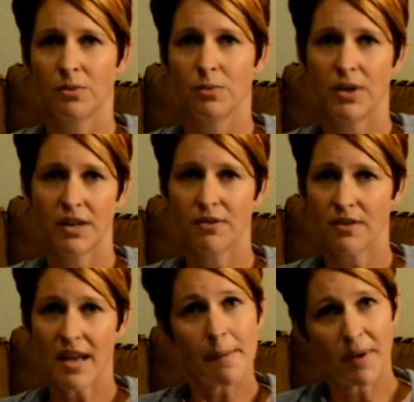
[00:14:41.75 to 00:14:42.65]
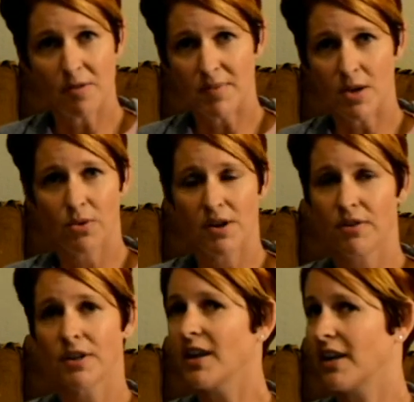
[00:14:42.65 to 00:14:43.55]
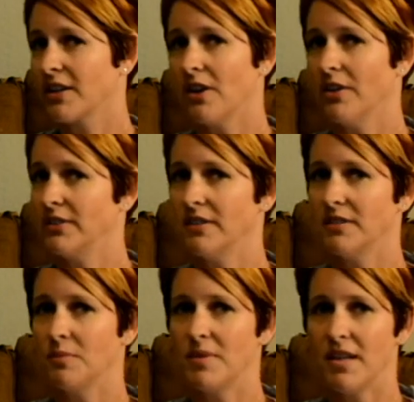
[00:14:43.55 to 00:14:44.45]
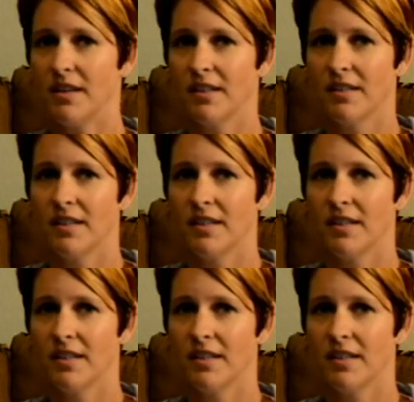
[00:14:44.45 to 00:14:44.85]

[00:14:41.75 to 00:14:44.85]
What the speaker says: whatever that may be, wherever God calls us to be.